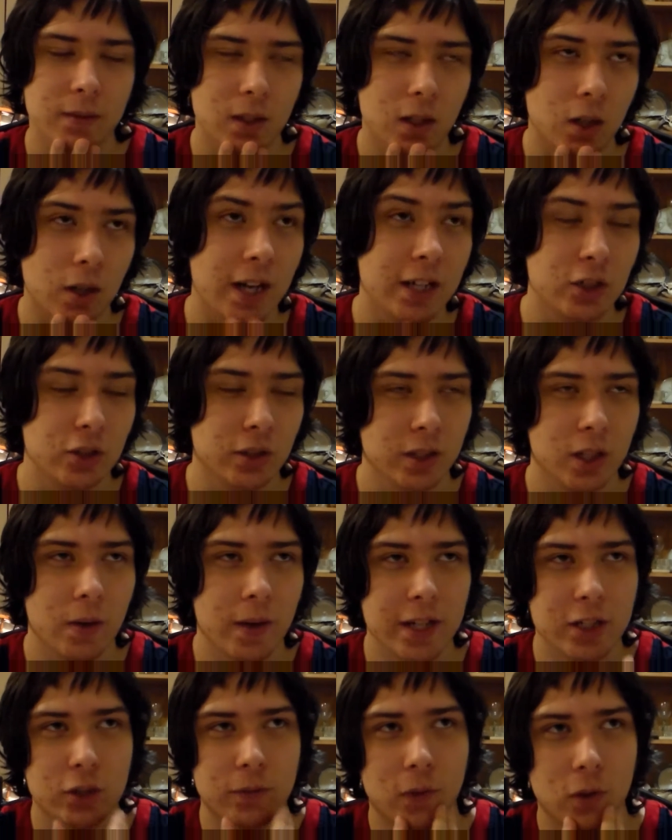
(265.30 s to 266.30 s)
actually, no,
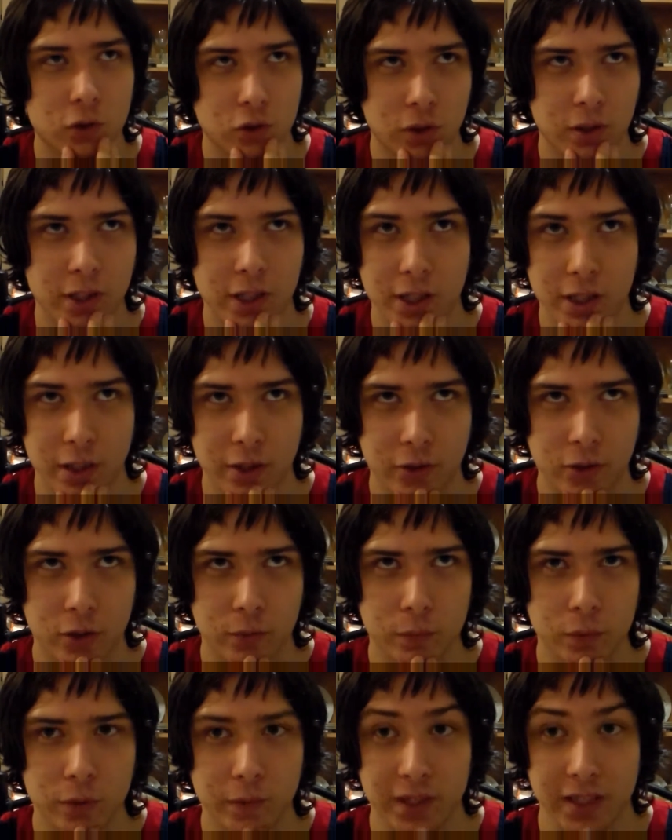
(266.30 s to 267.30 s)
Age of Ultron isn't a
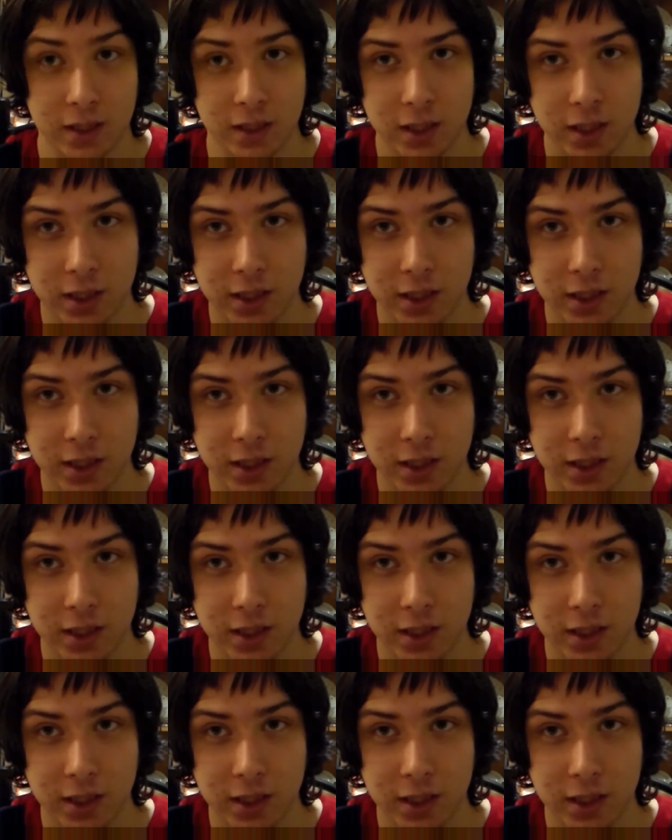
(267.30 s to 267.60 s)
third movie.